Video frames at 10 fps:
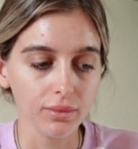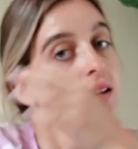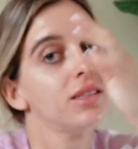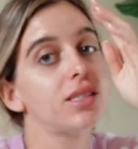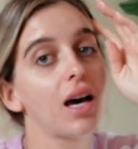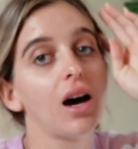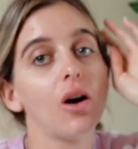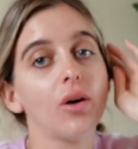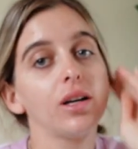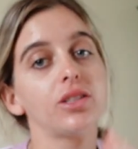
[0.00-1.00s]

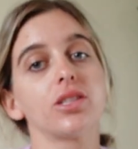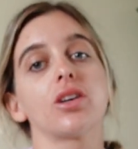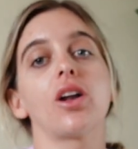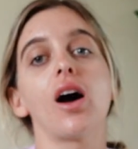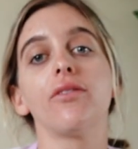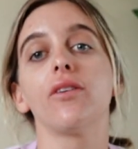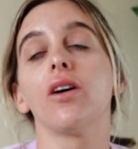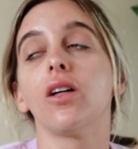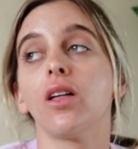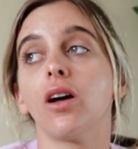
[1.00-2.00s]
So, just got off
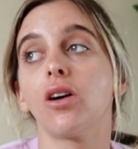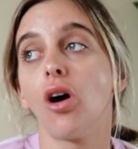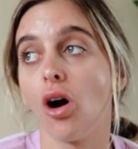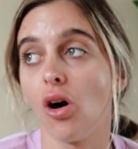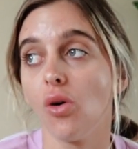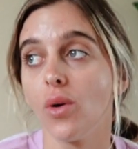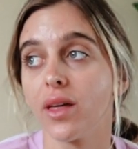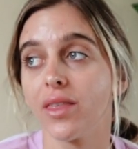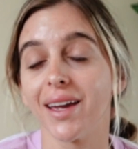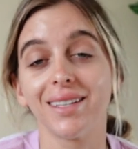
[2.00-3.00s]
a call
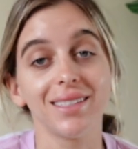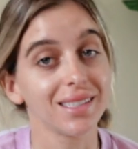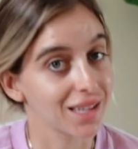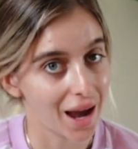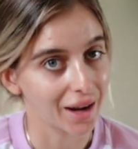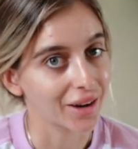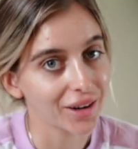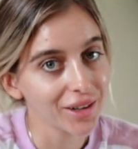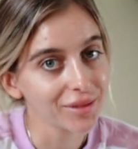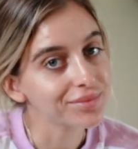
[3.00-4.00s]
with a
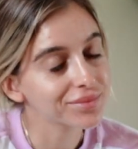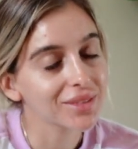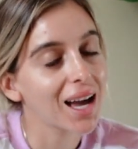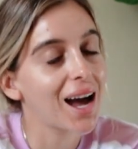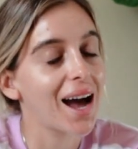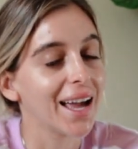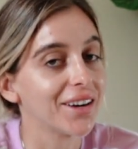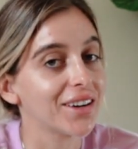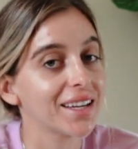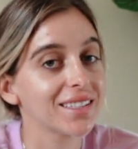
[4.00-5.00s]
designer,
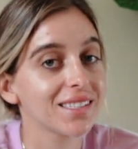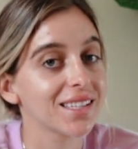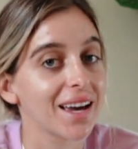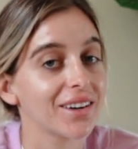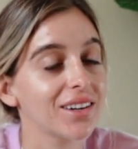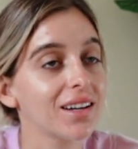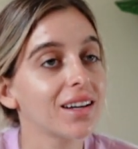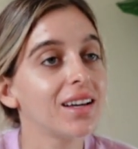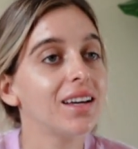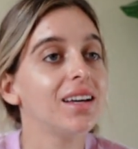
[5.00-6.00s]
hiring a designer
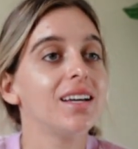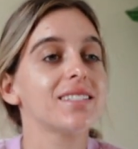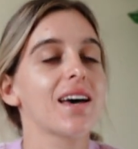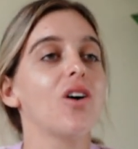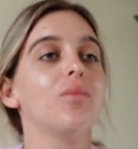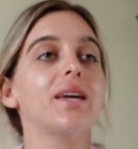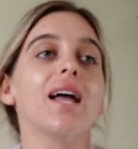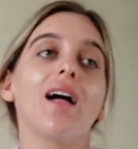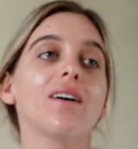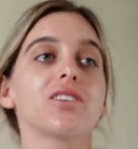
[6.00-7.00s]
to help me and
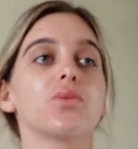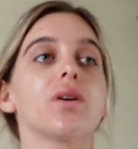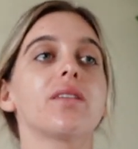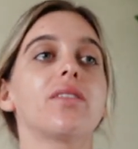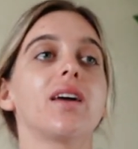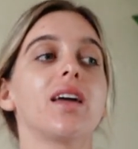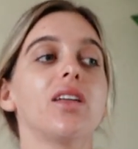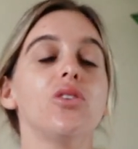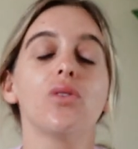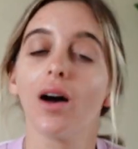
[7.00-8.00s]
Alex with a
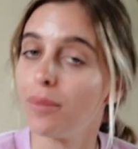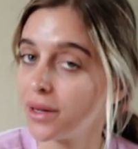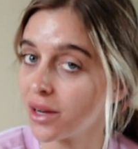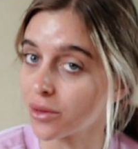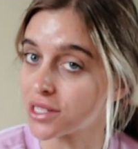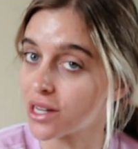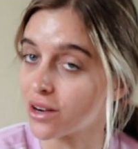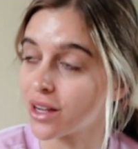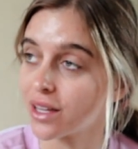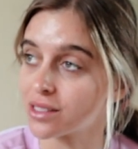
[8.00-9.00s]
new company we're
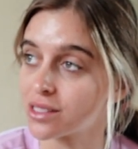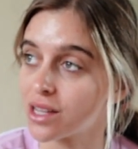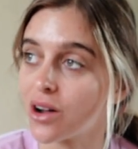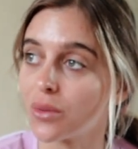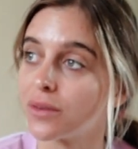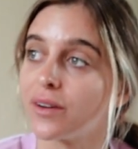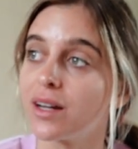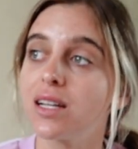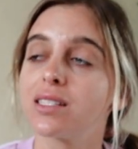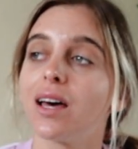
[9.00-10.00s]
starting. So we're
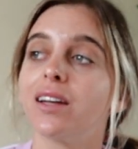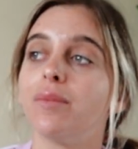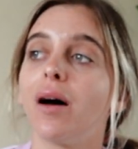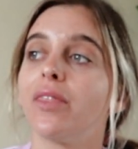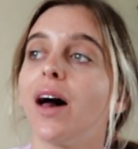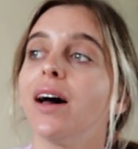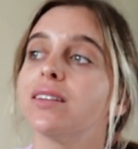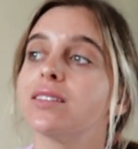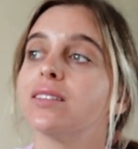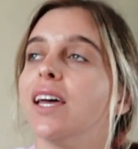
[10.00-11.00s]
very excited about
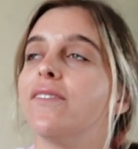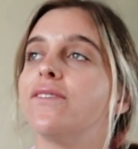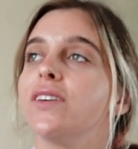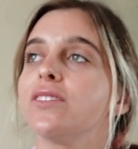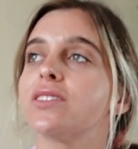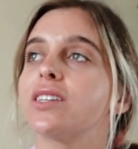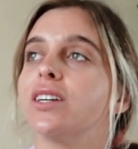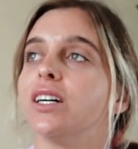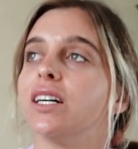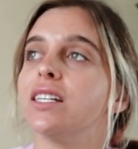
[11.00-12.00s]
that. It feels
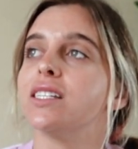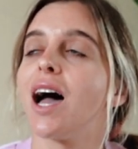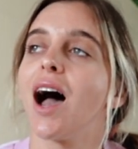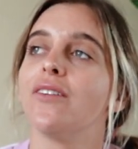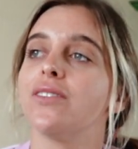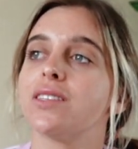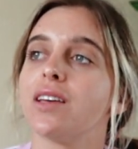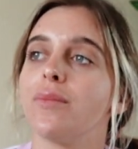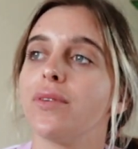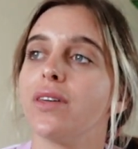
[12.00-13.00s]
good to have
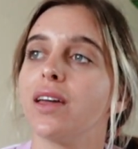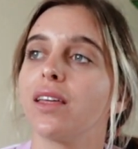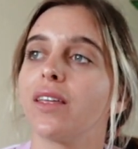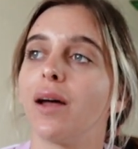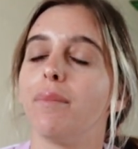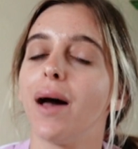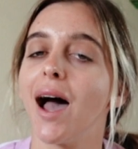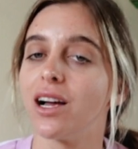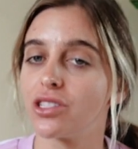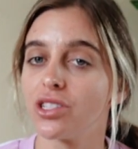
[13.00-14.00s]
something that I'm
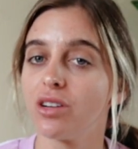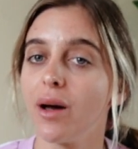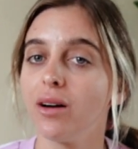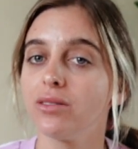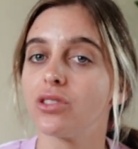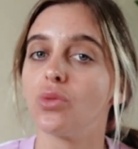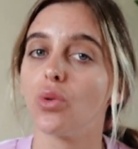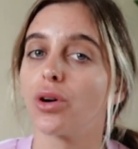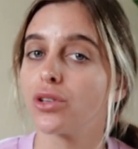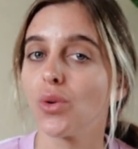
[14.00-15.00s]
passionate about to
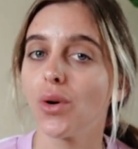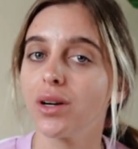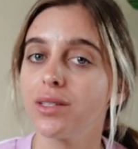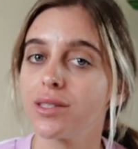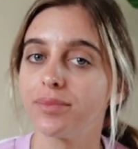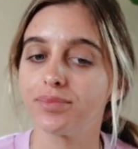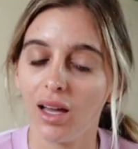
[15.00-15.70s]
work towards.